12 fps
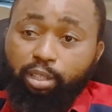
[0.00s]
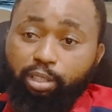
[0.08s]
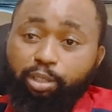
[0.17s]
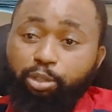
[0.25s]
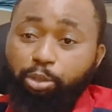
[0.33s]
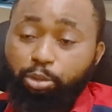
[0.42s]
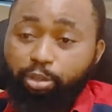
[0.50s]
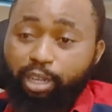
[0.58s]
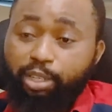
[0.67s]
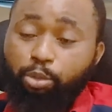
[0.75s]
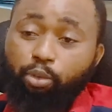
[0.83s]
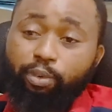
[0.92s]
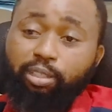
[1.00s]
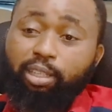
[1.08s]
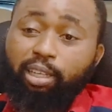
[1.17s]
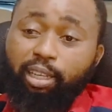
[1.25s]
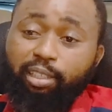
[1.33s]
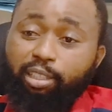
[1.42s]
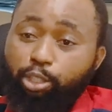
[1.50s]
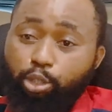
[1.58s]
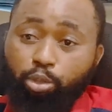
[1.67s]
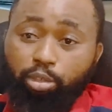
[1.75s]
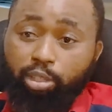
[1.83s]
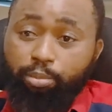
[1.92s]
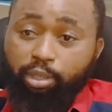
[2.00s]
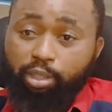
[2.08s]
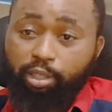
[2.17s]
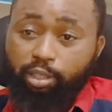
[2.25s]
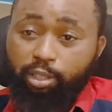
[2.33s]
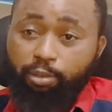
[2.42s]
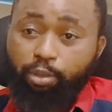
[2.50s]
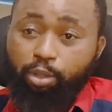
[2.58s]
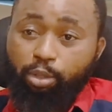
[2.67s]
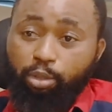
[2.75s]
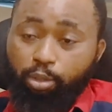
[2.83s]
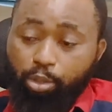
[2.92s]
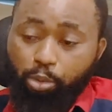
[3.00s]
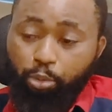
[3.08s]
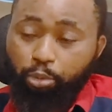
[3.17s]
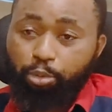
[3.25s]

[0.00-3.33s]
Then your right over the land is not limited. So